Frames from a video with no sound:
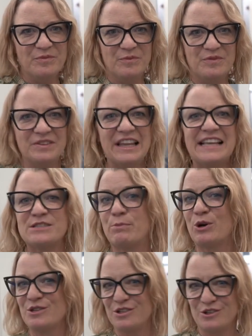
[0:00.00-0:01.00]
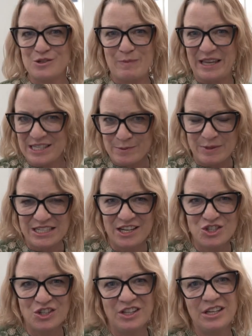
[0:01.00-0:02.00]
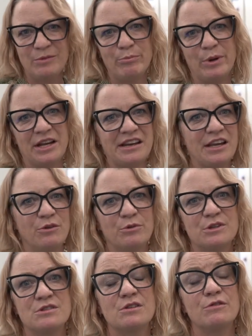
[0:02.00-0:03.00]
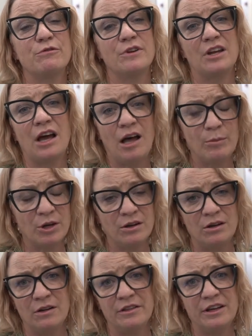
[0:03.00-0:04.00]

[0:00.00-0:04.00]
less personal space potentially, but it was phenomenal.